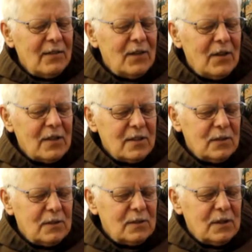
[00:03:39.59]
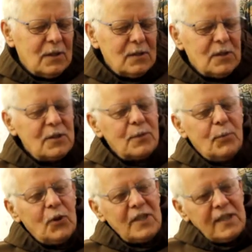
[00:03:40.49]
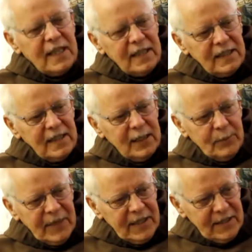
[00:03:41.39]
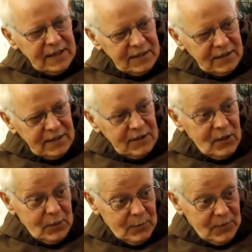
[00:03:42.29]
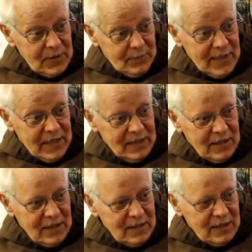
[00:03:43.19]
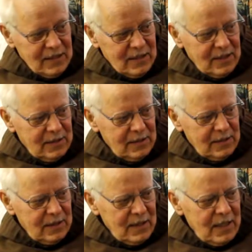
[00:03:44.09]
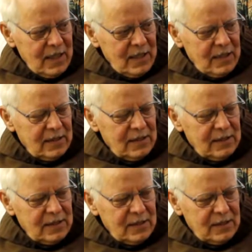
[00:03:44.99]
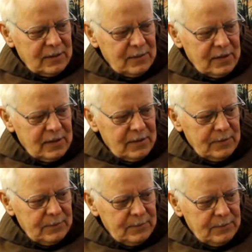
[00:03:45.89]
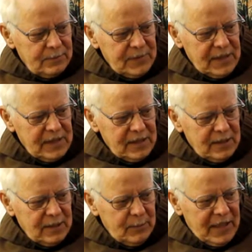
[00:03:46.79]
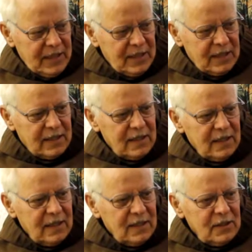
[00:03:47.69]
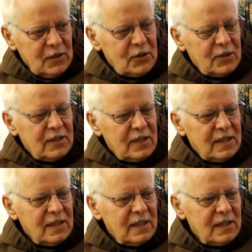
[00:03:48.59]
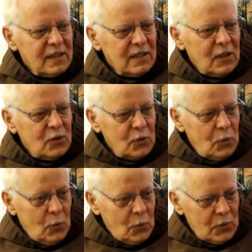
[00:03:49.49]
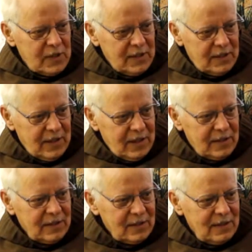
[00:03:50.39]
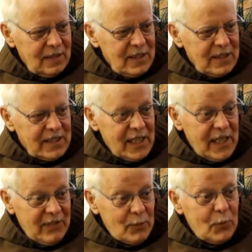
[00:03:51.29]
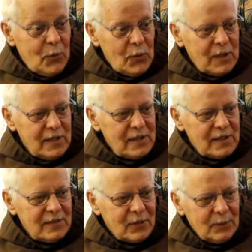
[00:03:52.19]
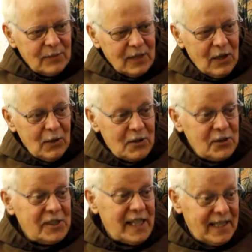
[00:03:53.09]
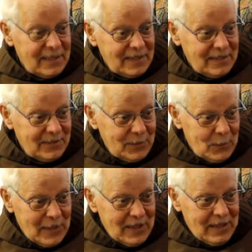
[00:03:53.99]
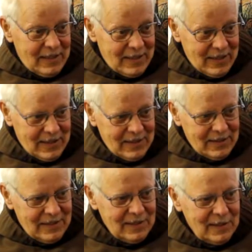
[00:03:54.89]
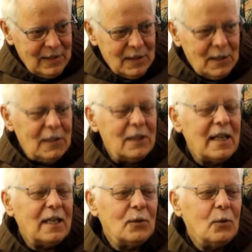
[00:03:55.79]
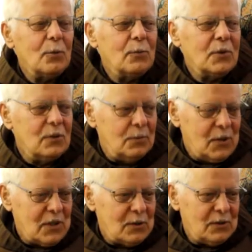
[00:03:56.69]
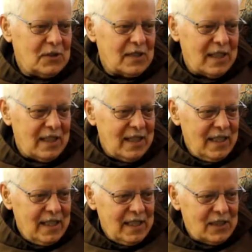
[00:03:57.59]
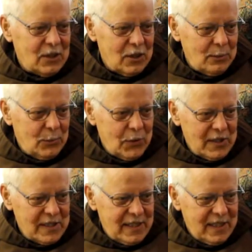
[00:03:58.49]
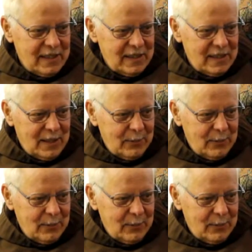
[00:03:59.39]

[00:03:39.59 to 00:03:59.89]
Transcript: father, there's this Boys Town in America, you know about that. Uh, and this um, priest in America used to uh, go to courts and uh, save boys from going to jail for one thing or another. He reckoned all boys who could say he started Boys Town in